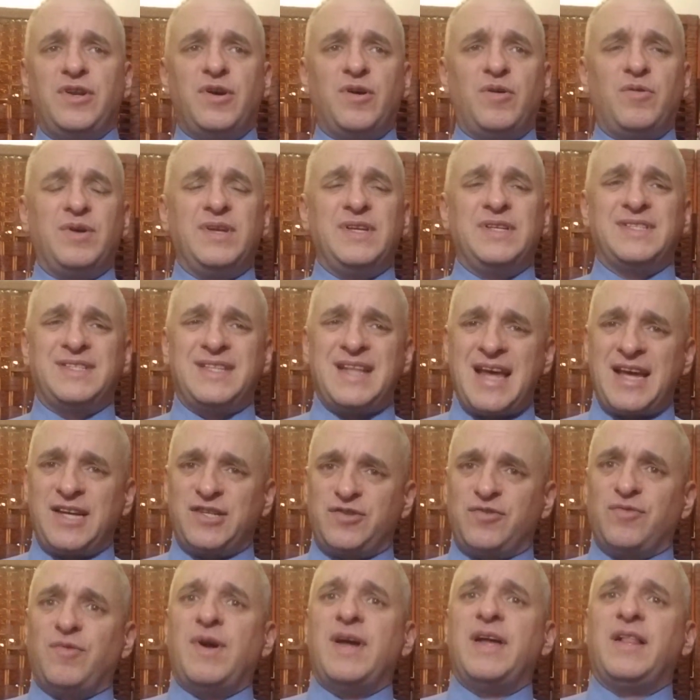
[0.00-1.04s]
his
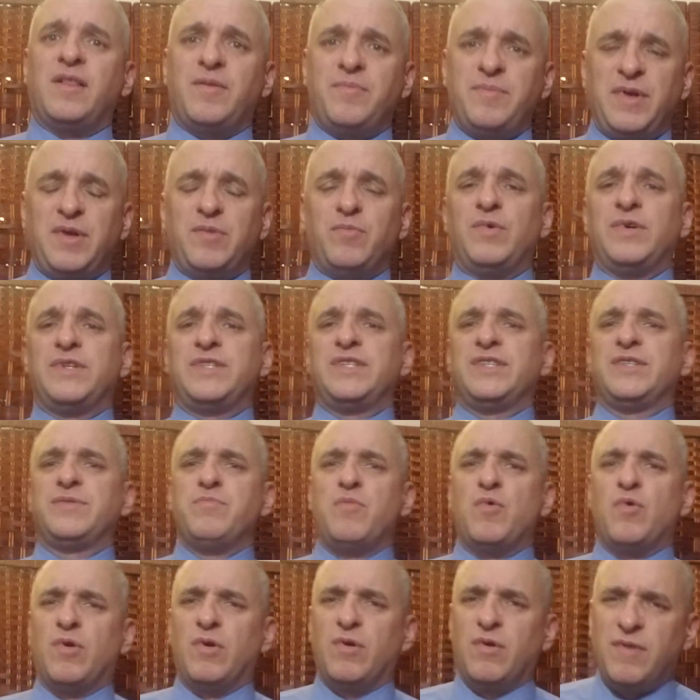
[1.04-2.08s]
natural element, which is
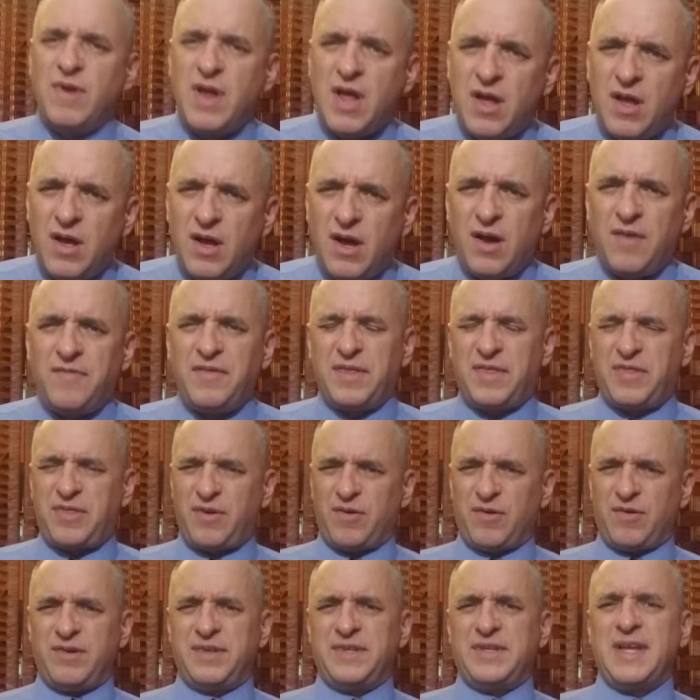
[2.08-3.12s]
more of a
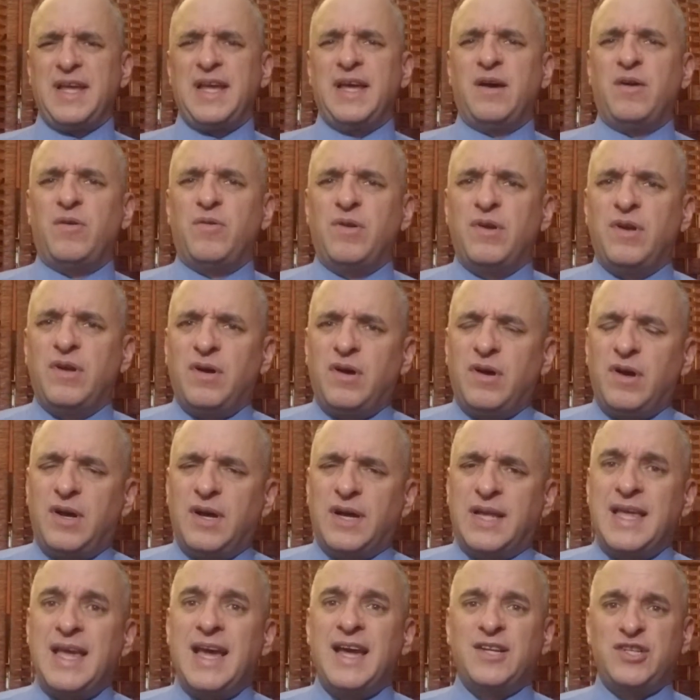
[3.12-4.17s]
third down
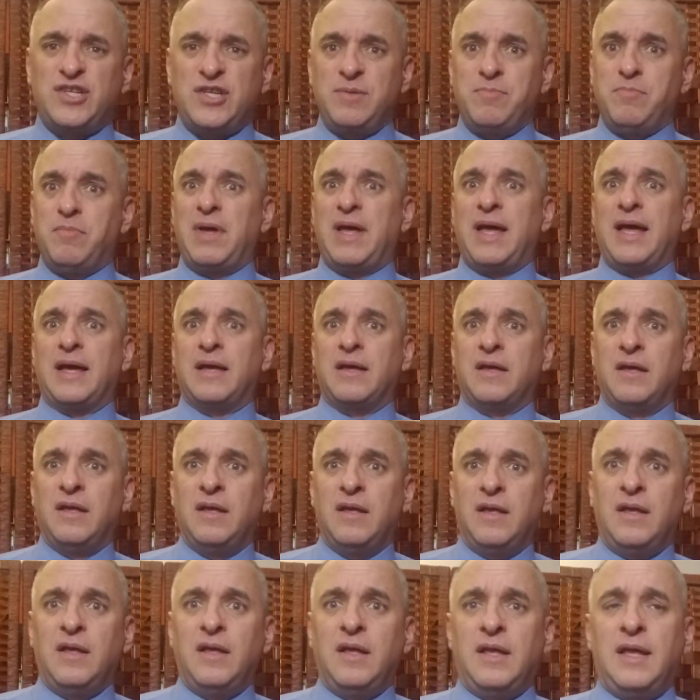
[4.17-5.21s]
catching back,
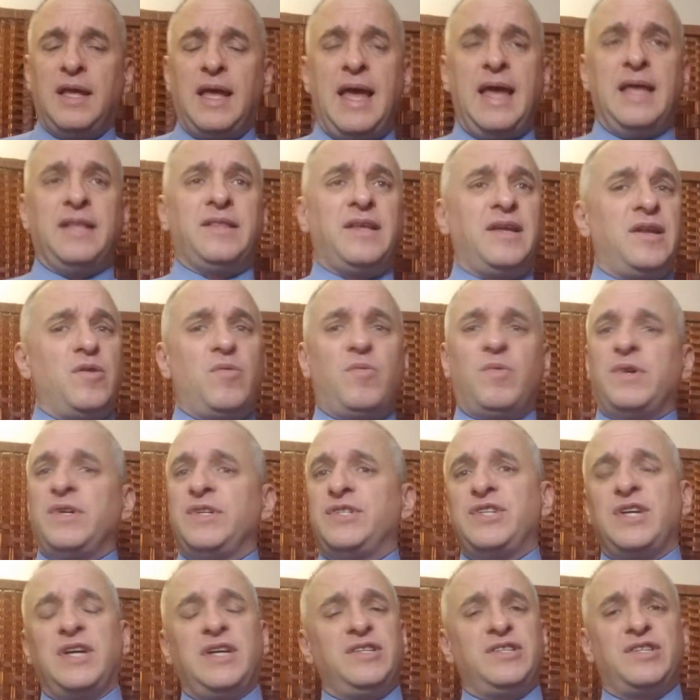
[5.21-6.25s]
and they don't want
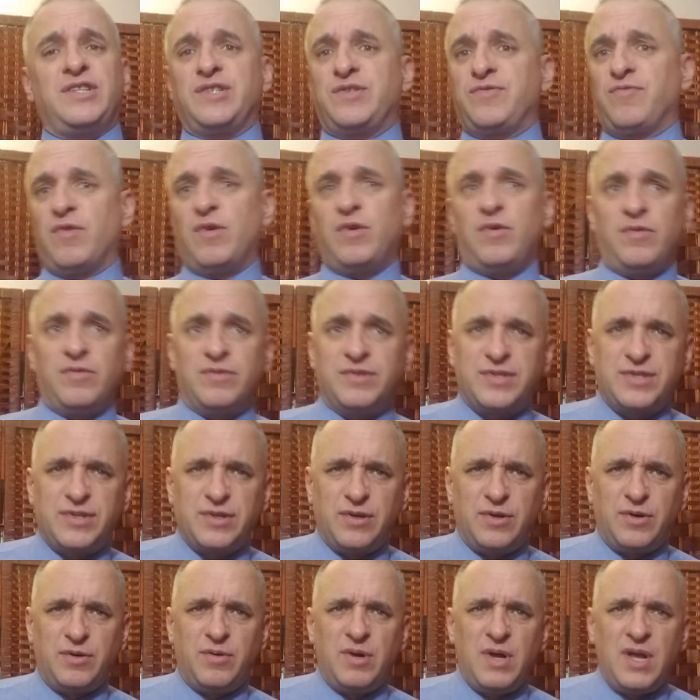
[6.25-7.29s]
to change his role.
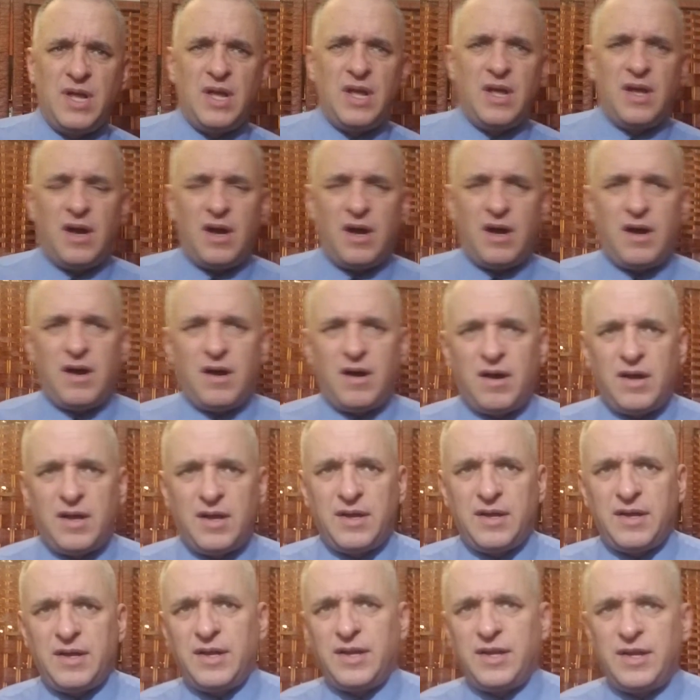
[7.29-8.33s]
So,
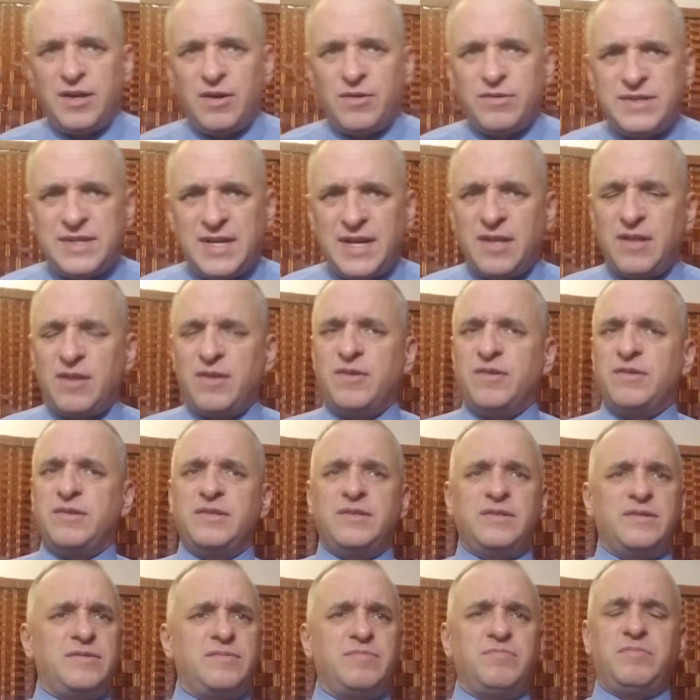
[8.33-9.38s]

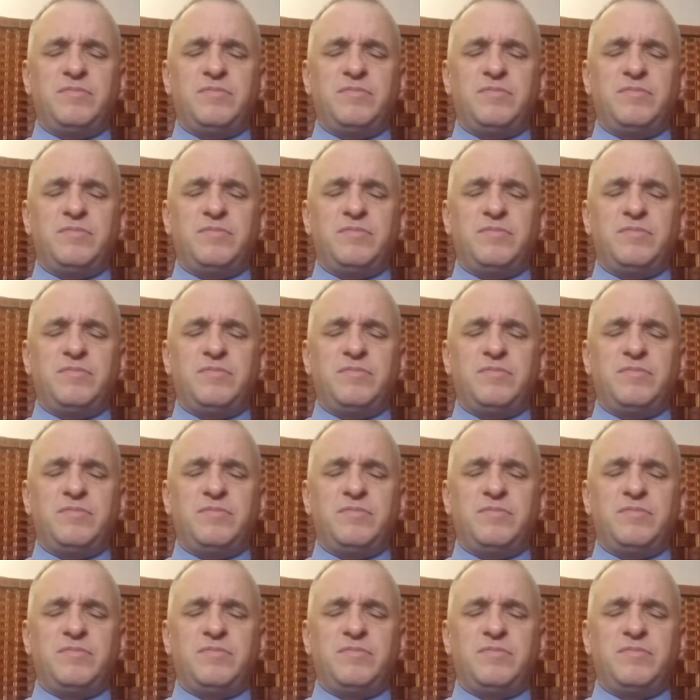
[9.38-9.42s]
Taylor's,